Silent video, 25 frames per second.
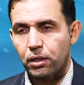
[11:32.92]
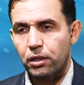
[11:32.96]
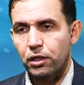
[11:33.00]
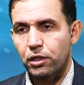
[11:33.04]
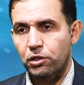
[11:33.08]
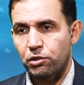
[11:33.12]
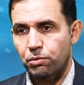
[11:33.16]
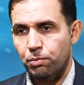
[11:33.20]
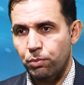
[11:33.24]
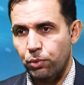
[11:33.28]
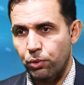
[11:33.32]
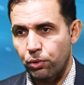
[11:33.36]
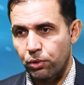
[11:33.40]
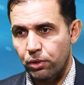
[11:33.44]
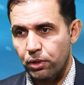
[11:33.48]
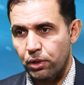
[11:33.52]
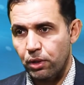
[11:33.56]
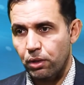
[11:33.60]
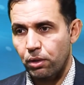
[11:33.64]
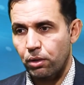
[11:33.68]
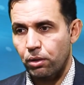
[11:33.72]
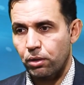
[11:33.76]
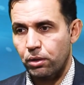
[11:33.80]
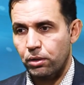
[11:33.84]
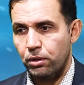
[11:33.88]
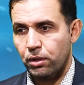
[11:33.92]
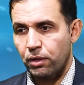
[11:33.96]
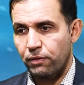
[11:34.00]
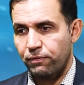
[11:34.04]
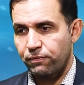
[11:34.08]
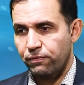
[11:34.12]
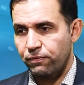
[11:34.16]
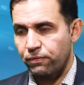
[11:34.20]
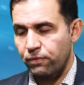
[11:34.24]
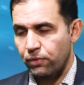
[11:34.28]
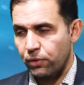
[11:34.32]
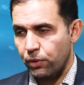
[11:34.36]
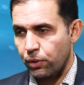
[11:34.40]
is poured or
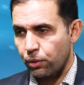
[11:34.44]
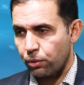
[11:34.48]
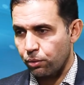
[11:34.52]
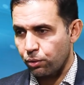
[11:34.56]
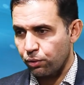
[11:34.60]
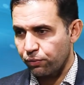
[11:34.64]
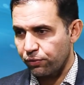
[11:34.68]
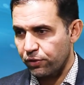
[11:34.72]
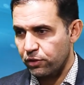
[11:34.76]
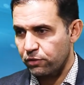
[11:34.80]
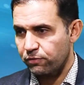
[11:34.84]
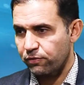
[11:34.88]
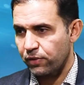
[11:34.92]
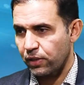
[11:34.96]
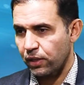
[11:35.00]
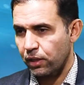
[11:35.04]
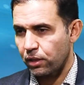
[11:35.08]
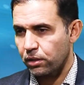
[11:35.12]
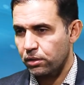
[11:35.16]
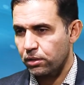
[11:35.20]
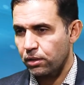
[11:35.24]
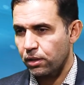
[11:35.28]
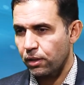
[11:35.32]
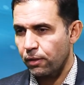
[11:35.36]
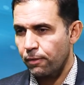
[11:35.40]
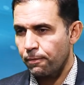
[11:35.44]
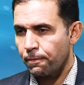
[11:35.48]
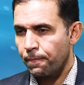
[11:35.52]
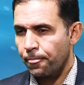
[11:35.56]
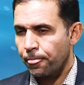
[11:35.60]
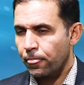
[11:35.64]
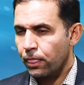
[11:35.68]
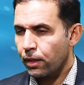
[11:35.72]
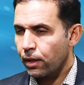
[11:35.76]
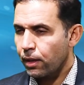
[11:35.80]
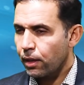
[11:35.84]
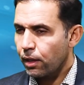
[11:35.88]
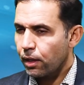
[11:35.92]
the roof is finished,
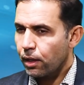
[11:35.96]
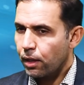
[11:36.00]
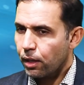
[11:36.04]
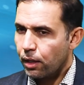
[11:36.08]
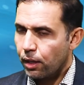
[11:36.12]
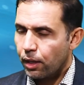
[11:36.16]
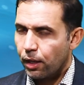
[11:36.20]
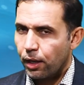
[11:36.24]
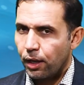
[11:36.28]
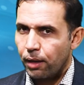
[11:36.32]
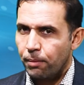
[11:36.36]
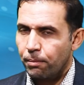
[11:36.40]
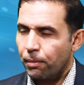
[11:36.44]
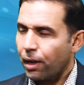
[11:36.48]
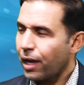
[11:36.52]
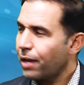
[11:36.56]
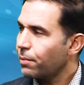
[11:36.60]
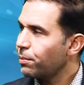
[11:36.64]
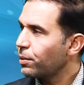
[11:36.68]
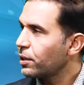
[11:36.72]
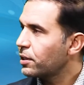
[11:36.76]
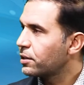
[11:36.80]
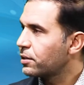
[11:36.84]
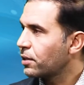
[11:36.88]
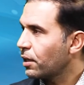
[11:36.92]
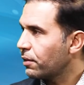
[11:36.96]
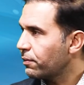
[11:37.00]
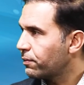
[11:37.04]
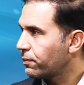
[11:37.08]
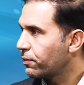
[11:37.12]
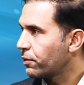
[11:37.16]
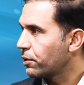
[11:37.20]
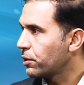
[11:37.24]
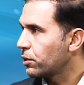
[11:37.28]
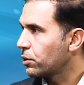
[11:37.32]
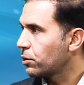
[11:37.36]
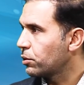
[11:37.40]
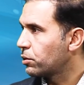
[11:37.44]
it might be tough
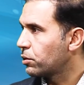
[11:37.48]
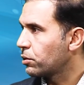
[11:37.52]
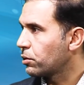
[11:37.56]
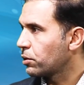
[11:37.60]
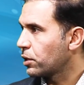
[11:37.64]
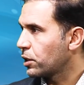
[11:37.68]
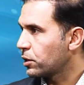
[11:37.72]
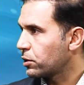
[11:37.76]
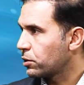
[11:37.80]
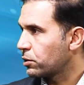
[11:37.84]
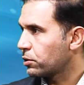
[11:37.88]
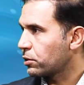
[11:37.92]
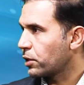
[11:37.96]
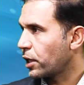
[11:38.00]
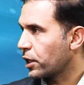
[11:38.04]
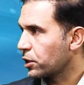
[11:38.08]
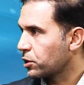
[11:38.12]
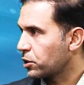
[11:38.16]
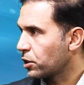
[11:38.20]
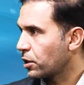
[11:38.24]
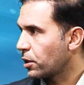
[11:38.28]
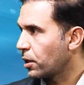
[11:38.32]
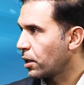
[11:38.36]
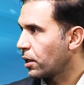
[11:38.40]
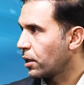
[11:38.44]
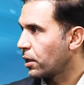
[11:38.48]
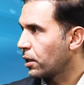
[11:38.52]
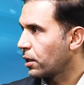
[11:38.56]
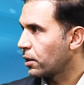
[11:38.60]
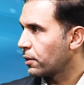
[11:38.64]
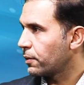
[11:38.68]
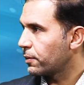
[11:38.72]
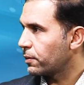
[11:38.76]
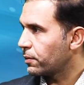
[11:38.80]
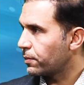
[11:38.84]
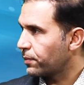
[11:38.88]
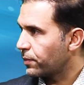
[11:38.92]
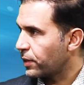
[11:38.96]
for you to restructure
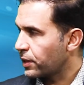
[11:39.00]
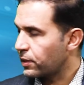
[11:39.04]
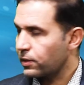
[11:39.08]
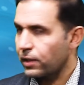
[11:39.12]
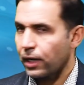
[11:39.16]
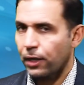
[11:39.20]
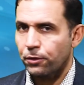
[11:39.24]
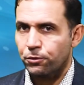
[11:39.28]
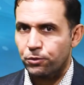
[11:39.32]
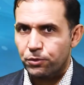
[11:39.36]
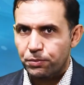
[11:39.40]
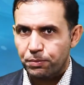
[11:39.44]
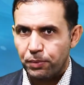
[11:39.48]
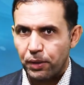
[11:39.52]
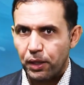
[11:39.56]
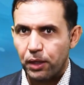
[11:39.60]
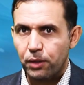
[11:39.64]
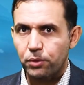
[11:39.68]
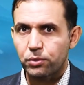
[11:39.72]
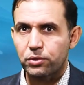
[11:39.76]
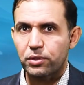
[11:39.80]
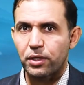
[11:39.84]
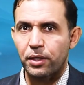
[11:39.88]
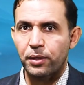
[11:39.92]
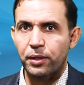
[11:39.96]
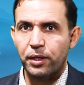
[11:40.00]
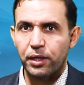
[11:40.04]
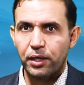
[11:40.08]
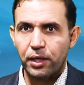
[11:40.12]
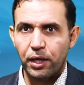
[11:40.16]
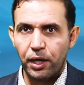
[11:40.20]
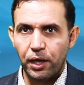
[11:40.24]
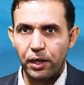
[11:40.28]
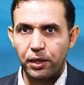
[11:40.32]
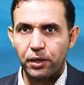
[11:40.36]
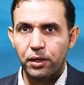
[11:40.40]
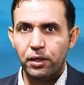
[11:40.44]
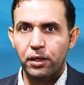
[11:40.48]
the downspouts and the
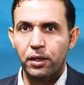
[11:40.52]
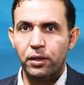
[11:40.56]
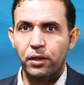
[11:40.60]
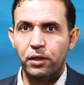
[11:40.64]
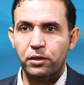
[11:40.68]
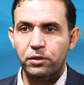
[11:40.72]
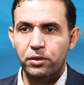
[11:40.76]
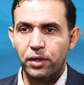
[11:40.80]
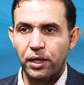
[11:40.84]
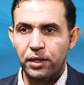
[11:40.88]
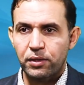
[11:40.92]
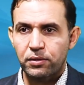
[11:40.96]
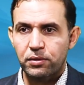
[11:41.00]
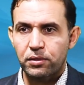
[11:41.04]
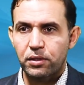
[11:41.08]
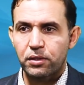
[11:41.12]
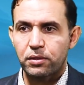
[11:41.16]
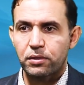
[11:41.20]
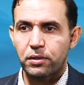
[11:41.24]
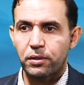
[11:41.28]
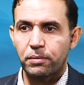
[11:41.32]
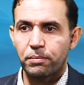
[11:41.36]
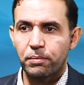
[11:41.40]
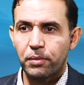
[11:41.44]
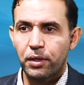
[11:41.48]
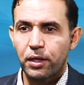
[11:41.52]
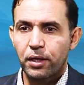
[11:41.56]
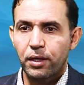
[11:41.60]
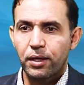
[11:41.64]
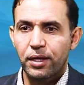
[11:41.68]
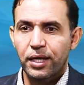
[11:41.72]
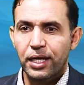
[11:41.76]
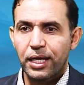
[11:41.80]
gutter and the drain system.